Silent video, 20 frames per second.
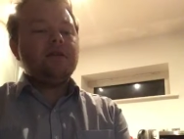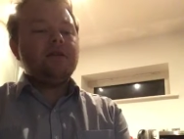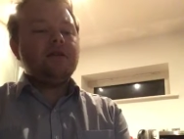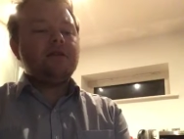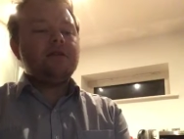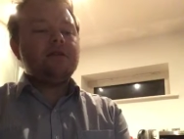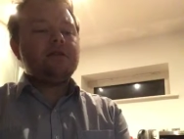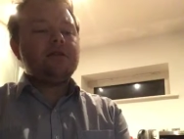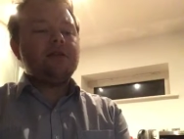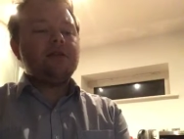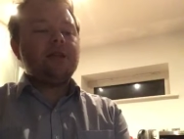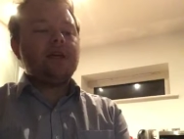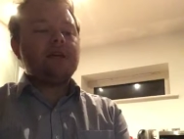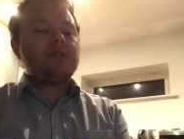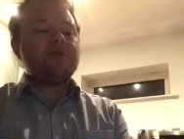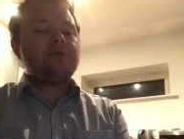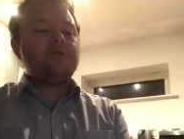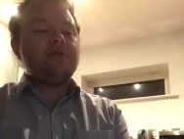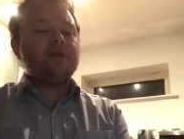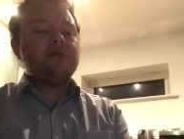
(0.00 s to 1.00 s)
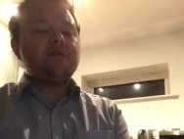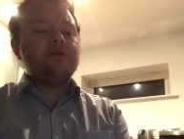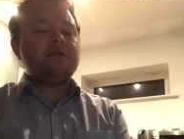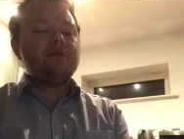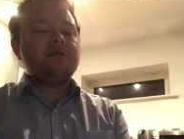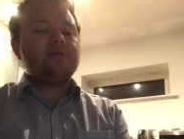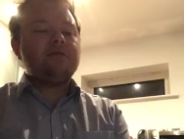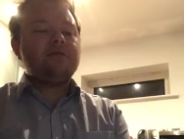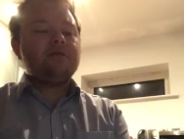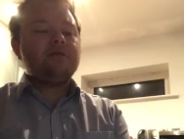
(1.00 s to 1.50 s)
Here's the next
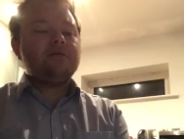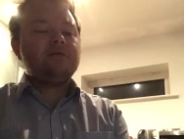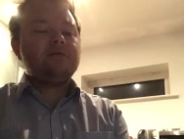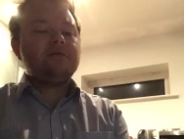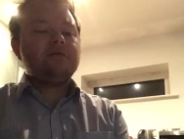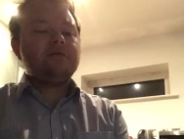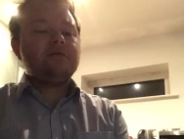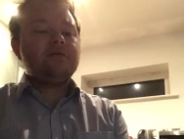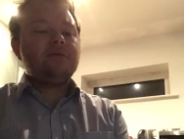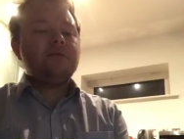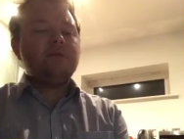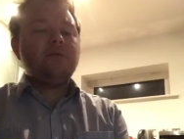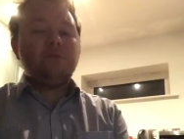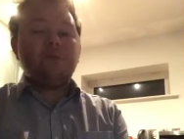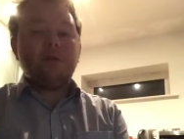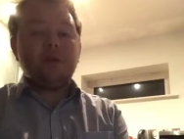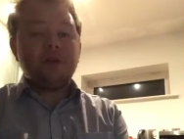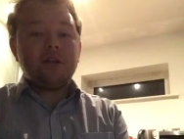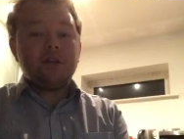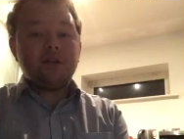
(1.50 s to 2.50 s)
question What